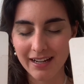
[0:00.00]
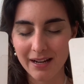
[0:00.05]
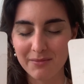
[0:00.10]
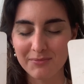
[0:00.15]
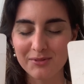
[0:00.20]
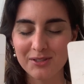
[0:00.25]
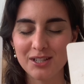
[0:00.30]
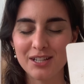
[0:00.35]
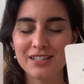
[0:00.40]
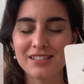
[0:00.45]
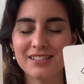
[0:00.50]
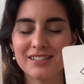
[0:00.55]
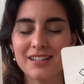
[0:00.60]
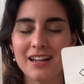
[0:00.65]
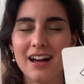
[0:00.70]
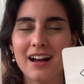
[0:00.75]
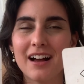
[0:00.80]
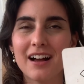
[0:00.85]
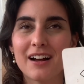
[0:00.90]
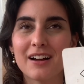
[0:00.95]
I'm just
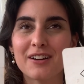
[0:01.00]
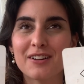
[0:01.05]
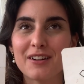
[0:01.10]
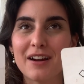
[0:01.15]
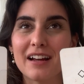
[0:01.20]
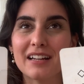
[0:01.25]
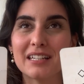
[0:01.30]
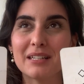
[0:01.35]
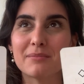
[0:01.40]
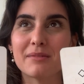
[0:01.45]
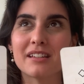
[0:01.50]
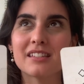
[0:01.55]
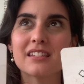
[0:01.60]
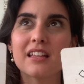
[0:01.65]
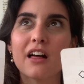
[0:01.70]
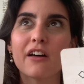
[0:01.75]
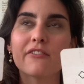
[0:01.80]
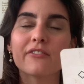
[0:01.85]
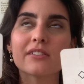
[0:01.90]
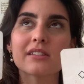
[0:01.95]
correcting myself.